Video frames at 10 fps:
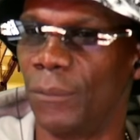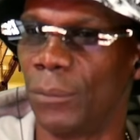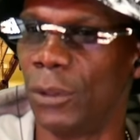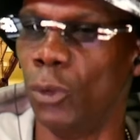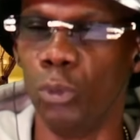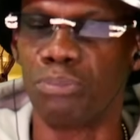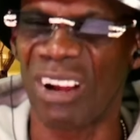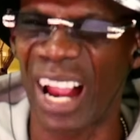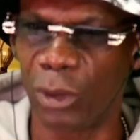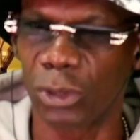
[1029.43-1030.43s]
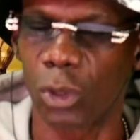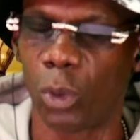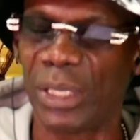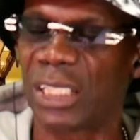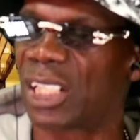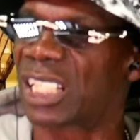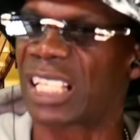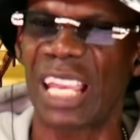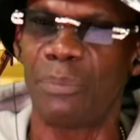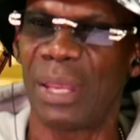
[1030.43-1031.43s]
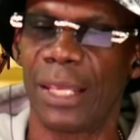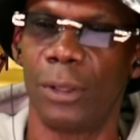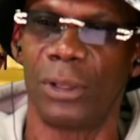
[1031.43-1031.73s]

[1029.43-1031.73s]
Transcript: new Browns coat, we just came in,